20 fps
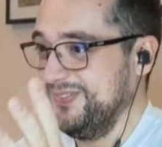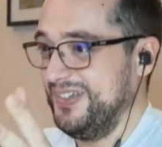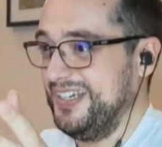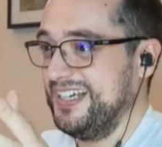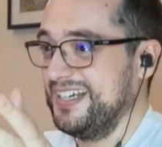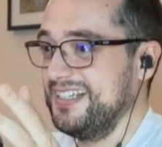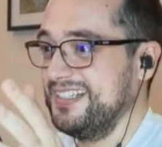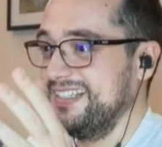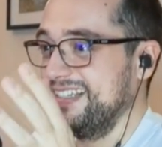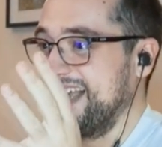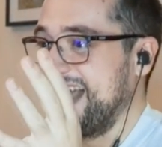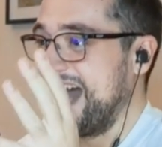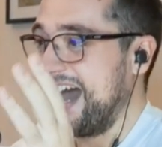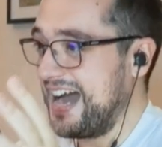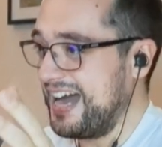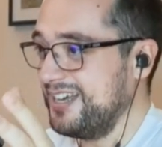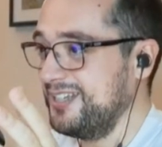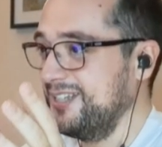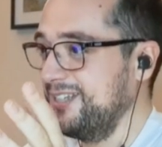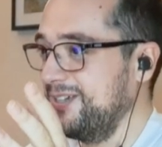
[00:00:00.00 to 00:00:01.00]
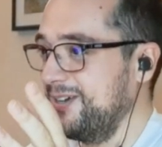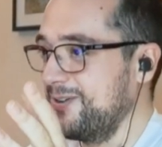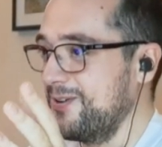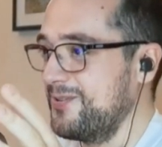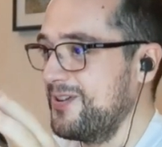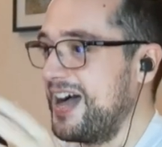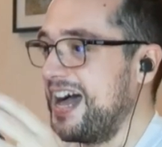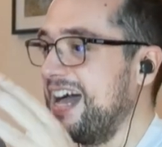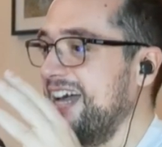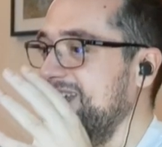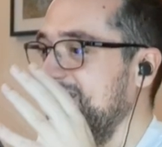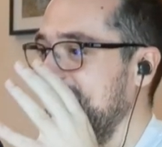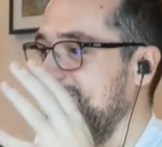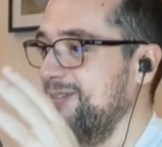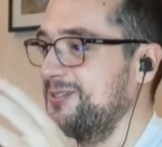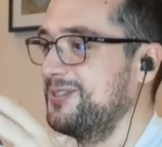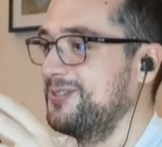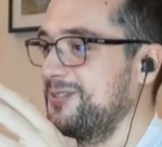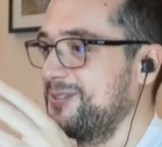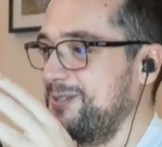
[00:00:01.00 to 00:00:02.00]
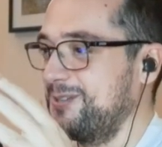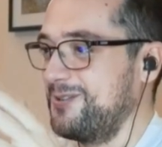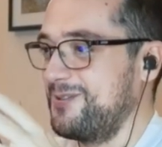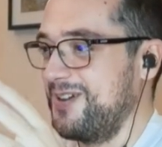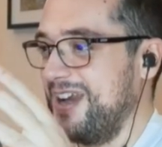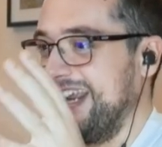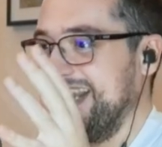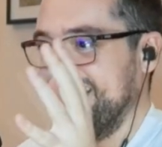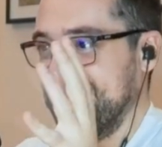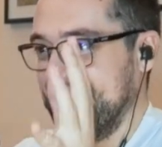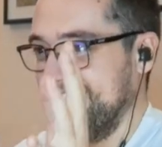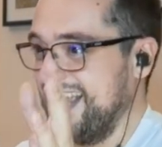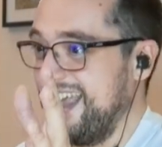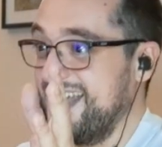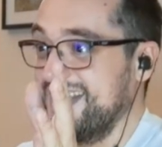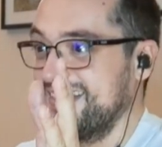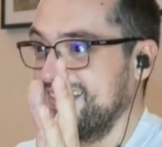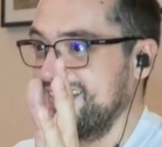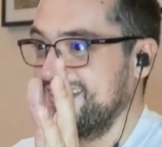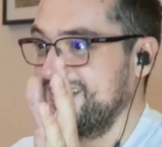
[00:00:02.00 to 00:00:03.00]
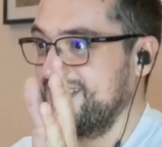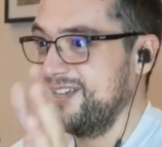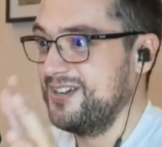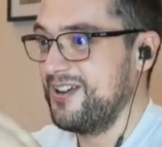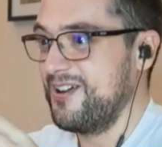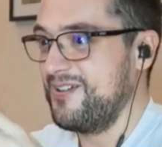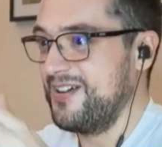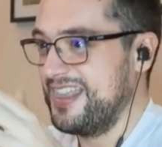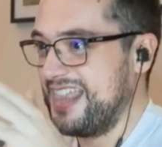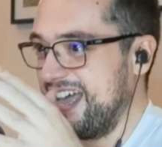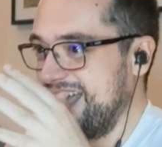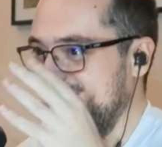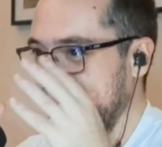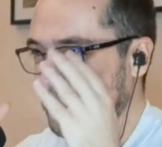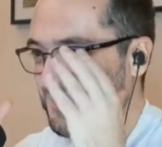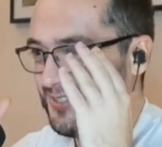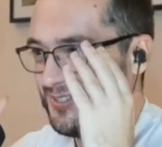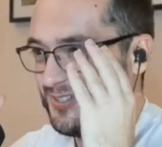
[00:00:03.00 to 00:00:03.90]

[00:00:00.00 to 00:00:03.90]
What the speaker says: because in high school I used to train chess, you know, and I used